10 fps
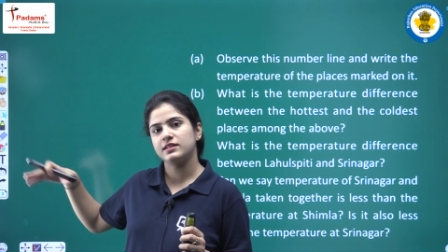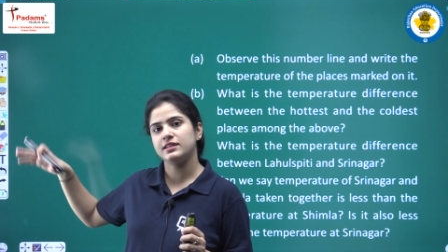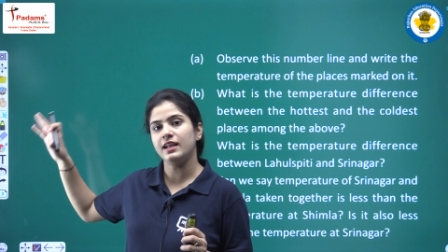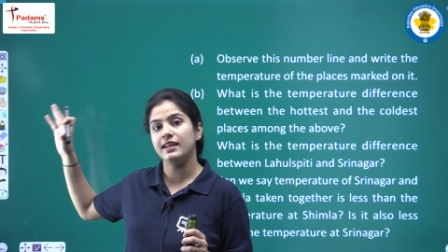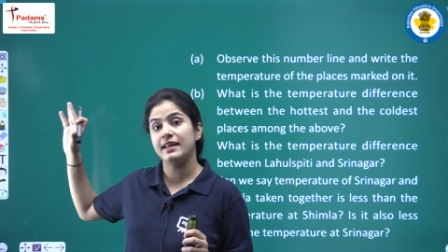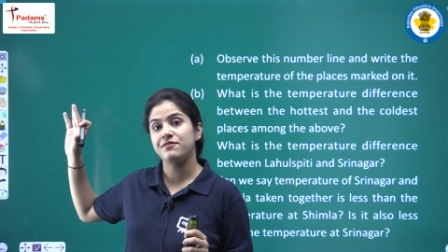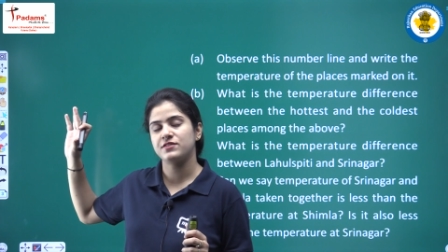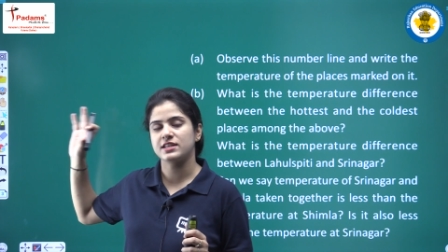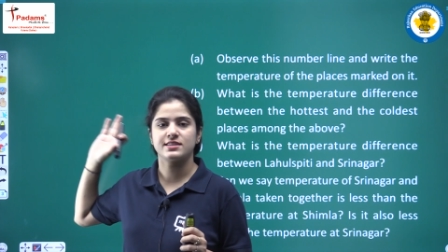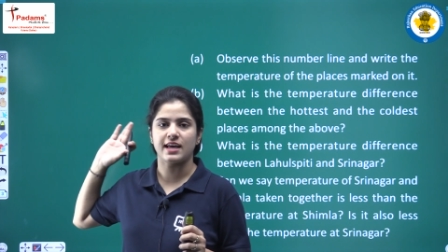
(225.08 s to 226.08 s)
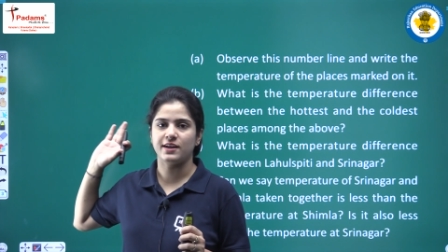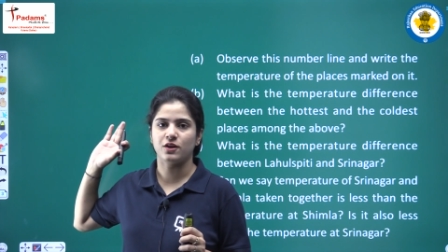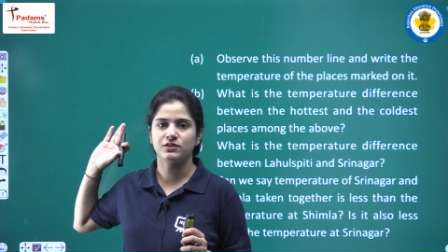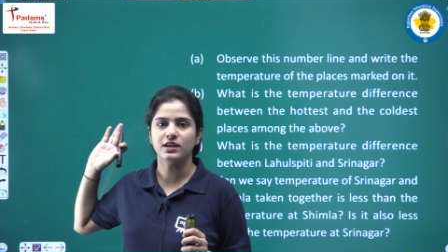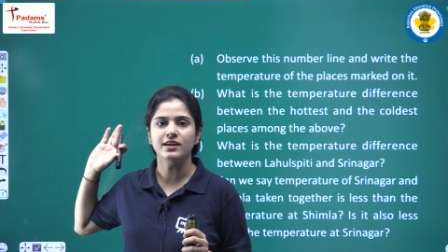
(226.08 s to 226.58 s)
the leftist side
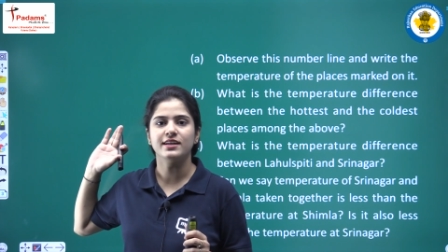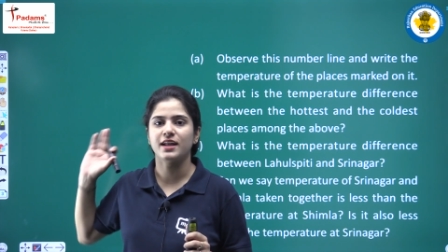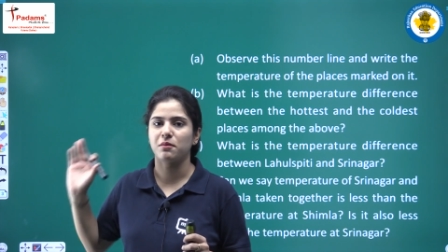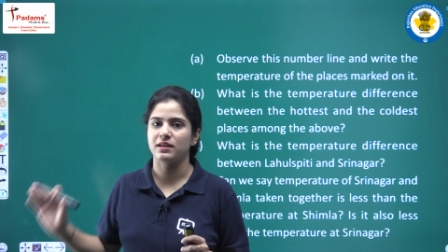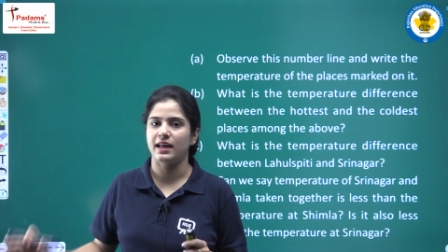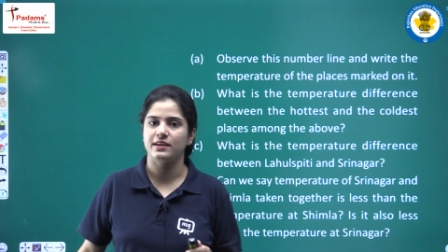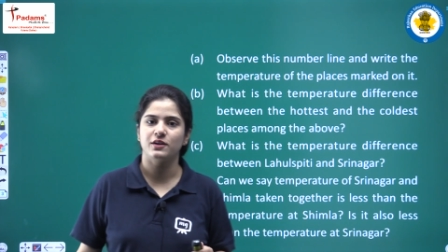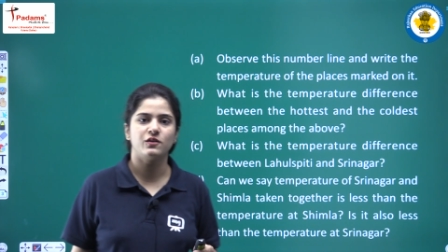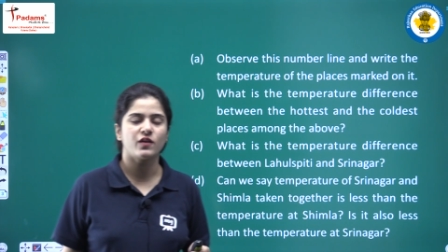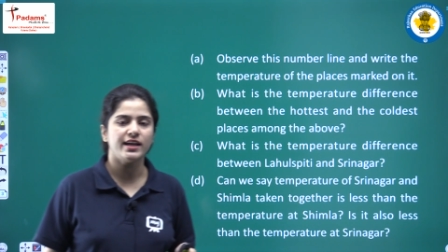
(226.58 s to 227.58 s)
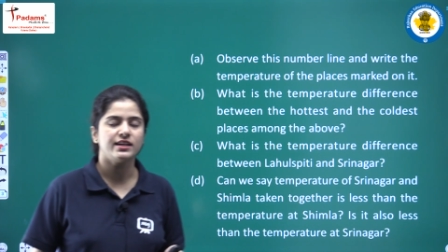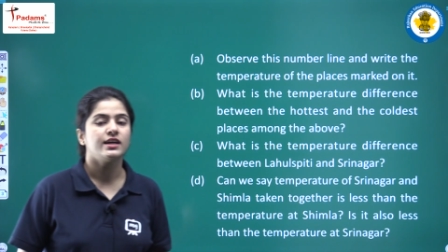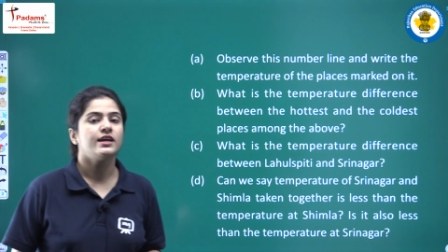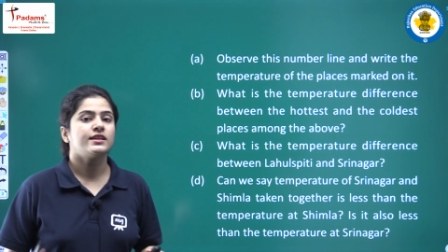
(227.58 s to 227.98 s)
of the number line alright.